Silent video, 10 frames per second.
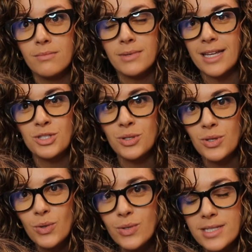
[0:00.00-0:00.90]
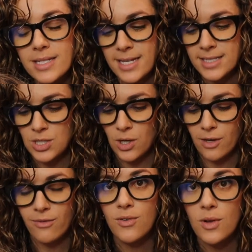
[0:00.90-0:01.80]
get too loose, it's not
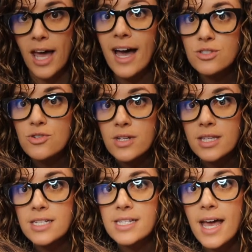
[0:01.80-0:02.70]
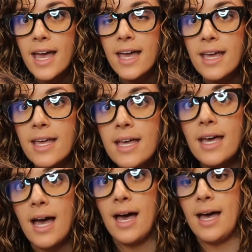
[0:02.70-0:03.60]
going to fall out during the day,
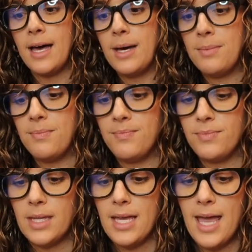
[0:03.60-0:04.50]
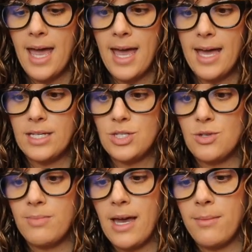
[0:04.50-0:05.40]
and
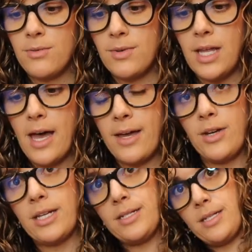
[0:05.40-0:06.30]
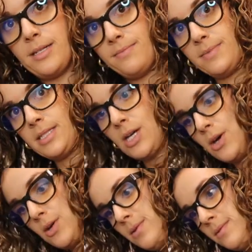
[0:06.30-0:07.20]
you'll be able to rely on it.
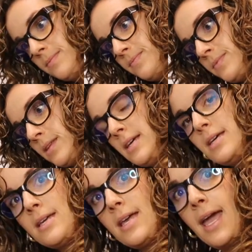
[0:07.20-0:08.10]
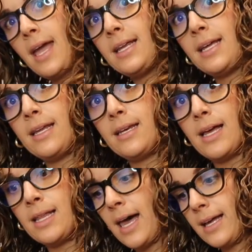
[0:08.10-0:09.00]
So
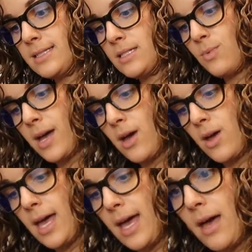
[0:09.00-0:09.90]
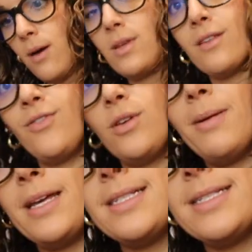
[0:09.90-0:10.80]
Eden likes to wear her hair with a few
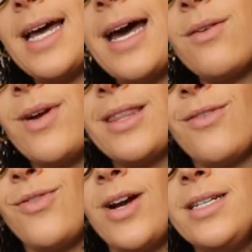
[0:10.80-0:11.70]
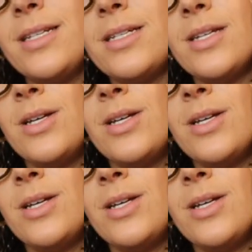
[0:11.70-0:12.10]
pieces out around the front.